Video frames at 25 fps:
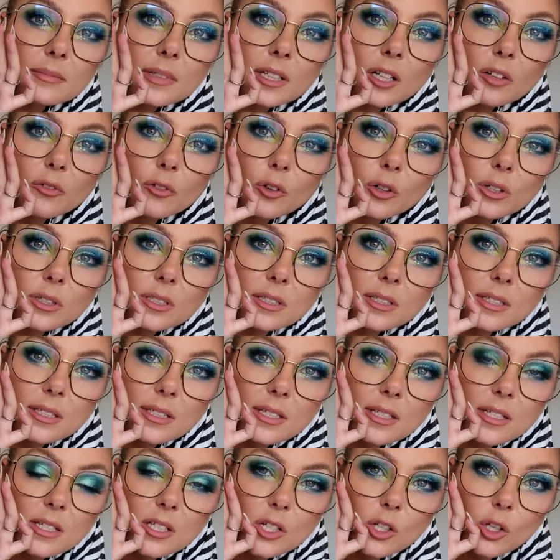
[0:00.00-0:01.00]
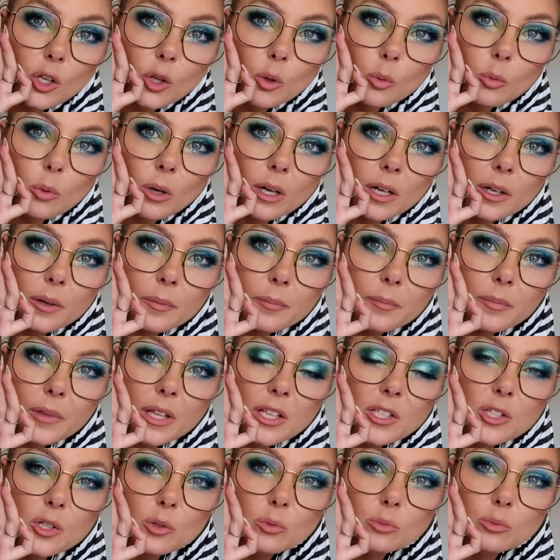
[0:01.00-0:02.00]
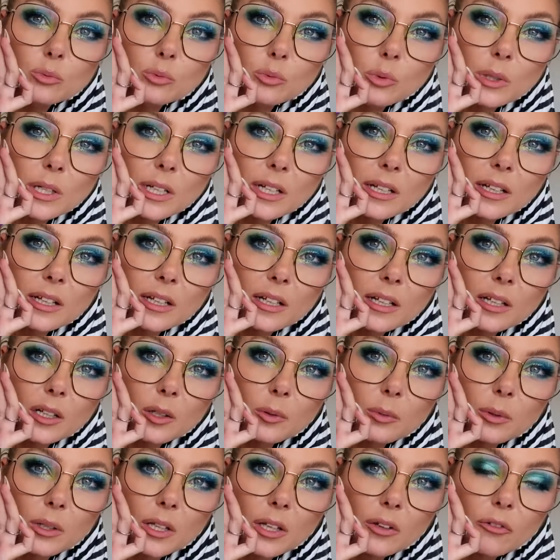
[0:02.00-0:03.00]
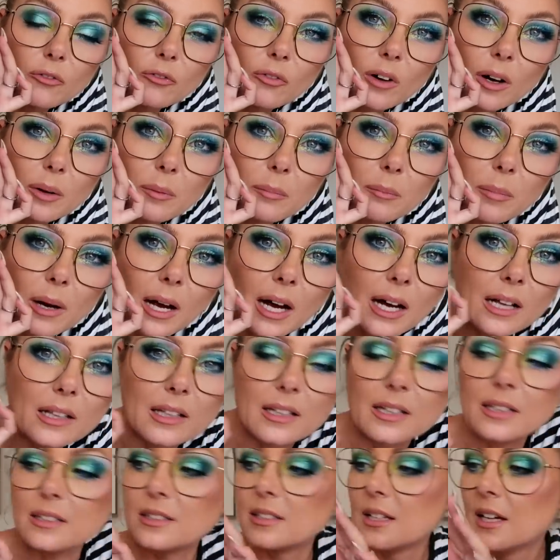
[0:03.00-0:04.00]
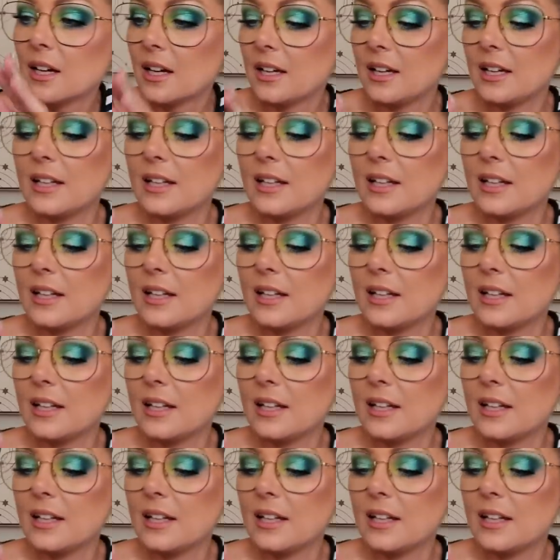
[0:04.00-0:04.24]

And of course, this is a new one. It's a really, really fun palette.